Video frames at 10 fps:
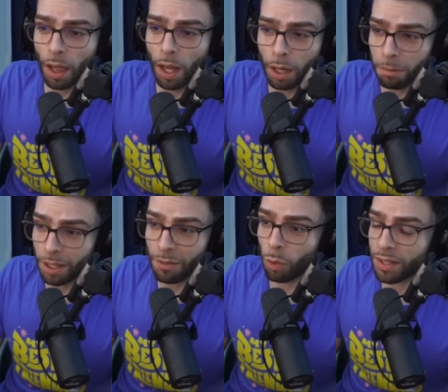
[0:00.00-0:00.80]
On
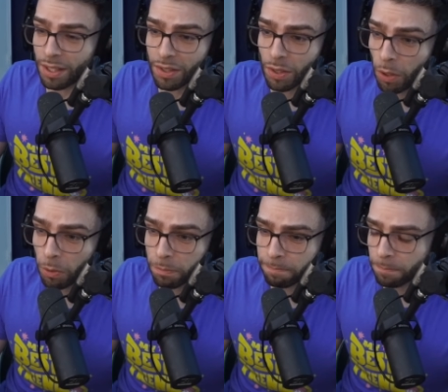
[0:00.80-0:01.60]
even when it's in the
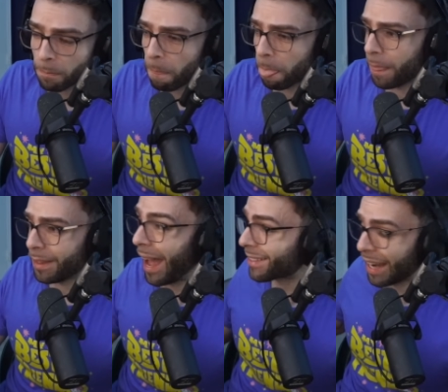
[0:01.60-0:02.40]
zone,
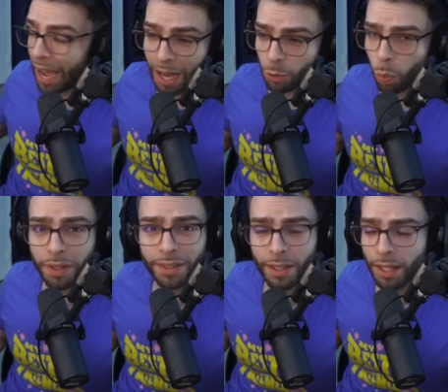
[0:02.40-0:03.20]
that's an odd
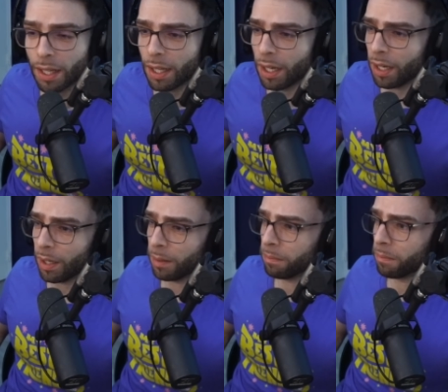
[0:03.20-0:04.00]
one.
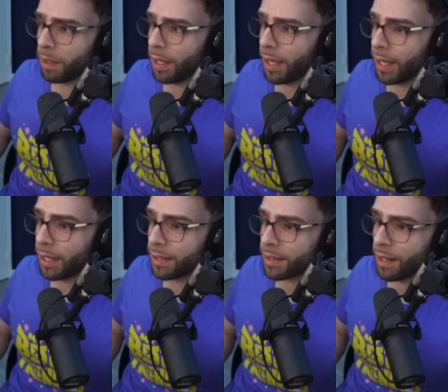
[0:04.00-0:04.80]
Um, and
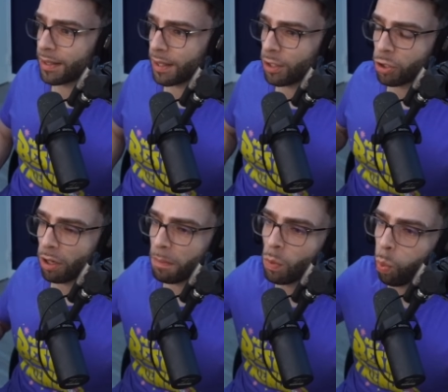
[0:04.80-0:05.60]
it's it's it
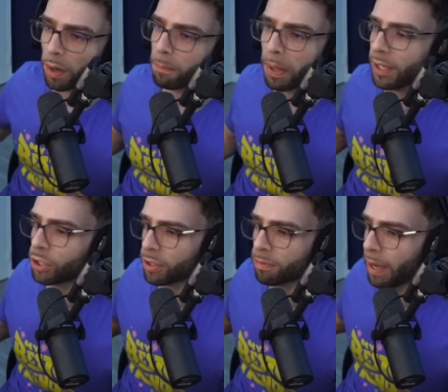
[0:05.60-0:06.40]
shouldn't be one pitch
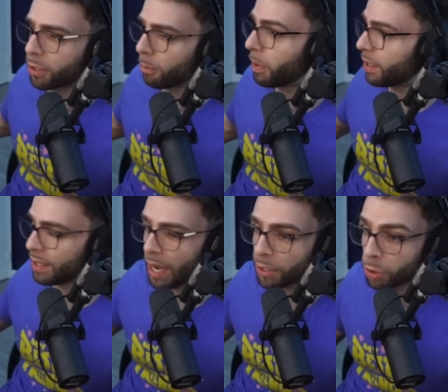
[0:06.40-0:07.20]
just makes your
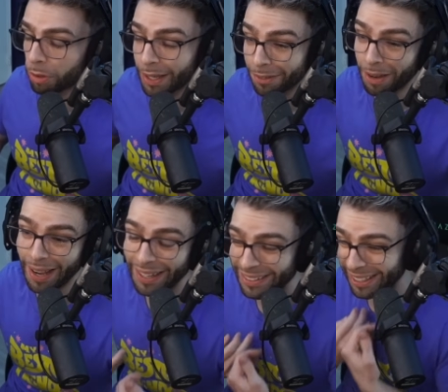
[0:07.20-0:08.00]
PCI shrink. If I
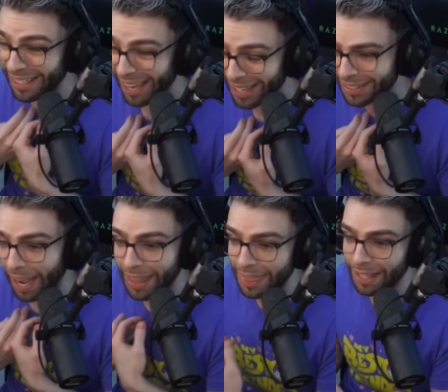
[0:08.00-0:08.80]
had to guess,
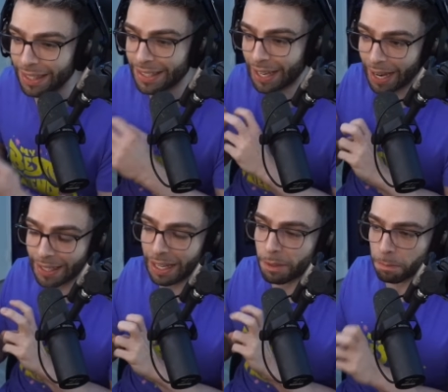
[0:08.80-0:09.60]
I think the
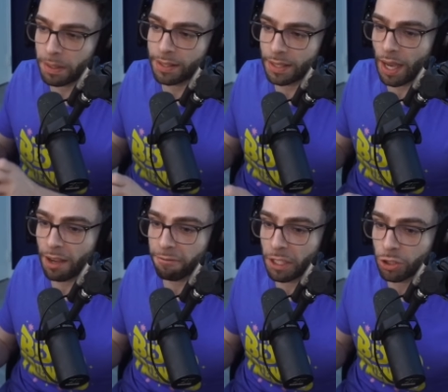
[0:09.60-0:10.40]
dynamic
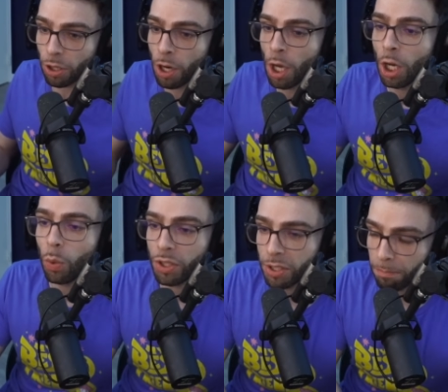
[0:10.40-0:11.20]
PCI feature,
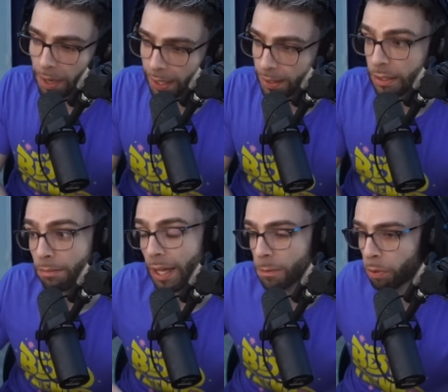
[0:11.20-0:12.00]
which is a mechanism
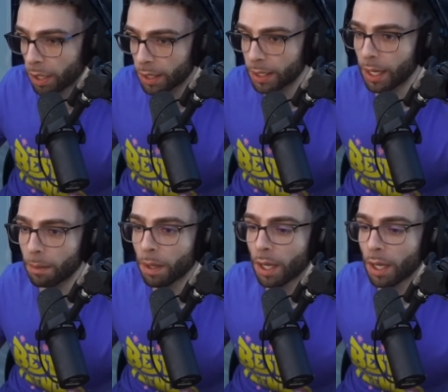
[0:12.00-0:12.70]
that's put in the game,